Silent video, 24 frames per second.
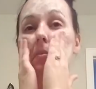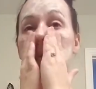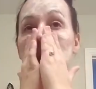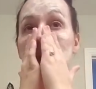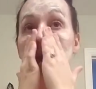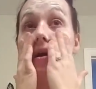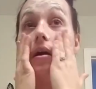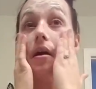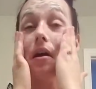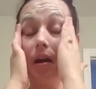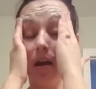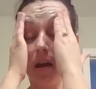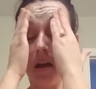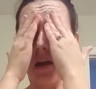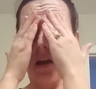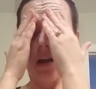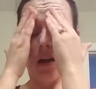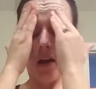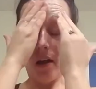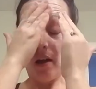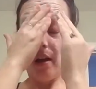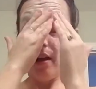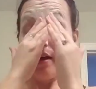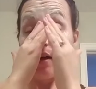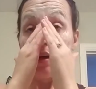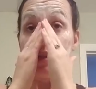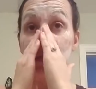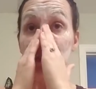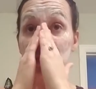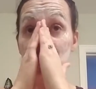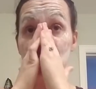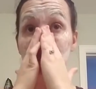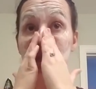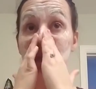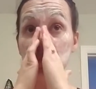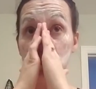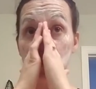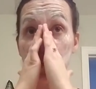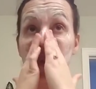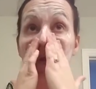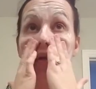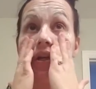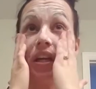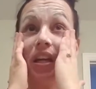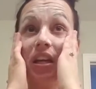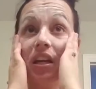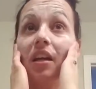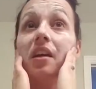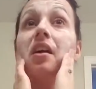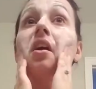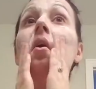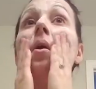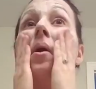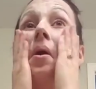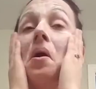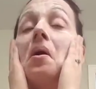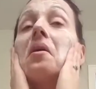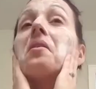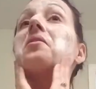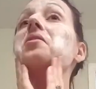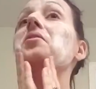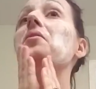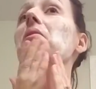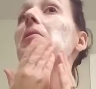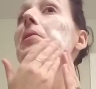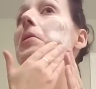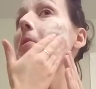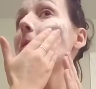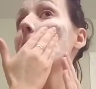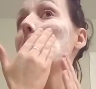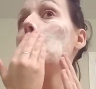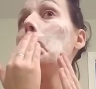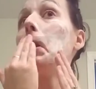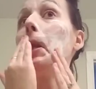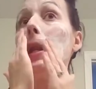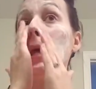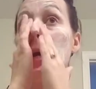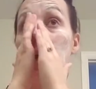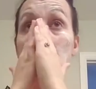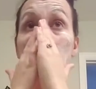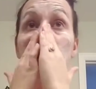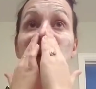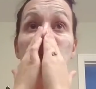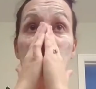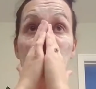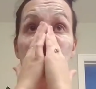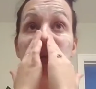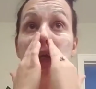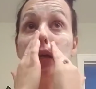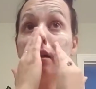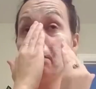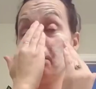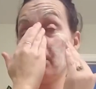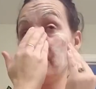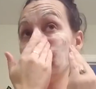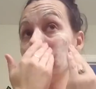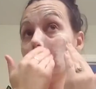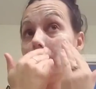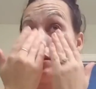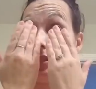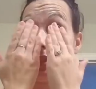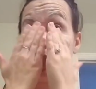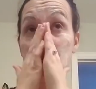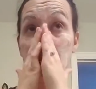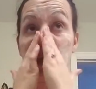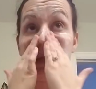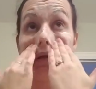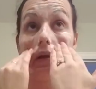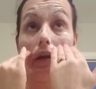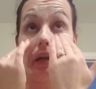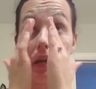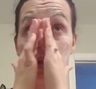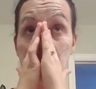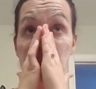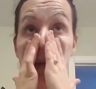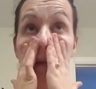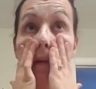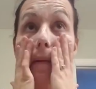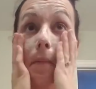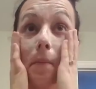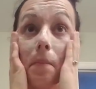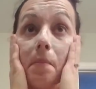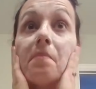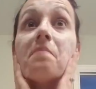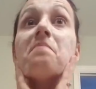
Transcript: But this is morning, so there's no makeup on the skin right now.